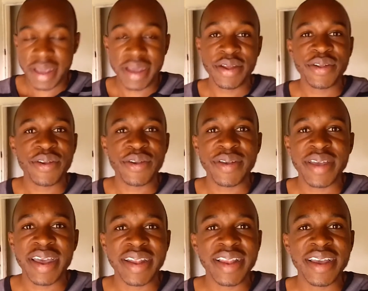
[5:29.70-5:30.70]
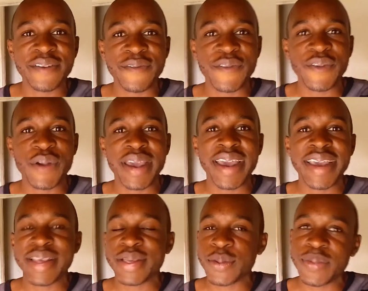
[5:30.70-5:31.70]
I don't know. I'd love your
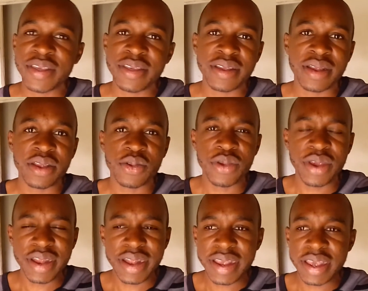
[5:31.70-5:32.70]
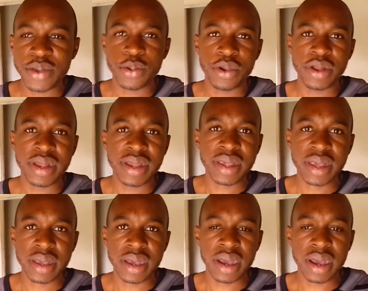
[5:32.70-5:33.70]
guys' opinion. It really
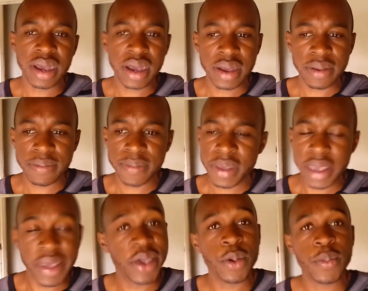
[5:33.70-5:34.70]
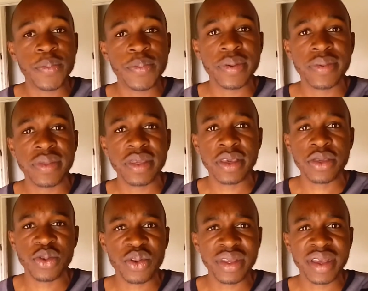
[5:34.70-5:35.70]
would uh, help just
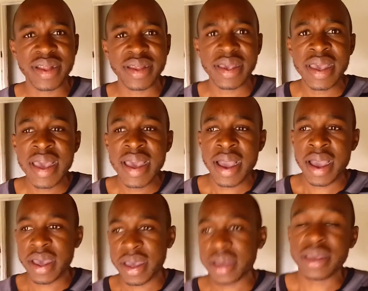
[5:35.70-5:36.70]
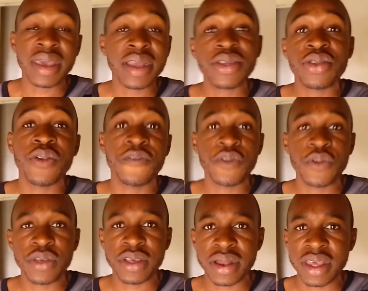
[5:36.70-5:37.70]
to know that uh, get your
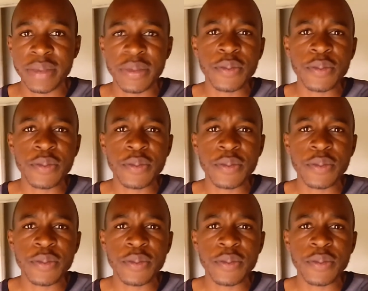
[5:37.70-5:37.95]
views and other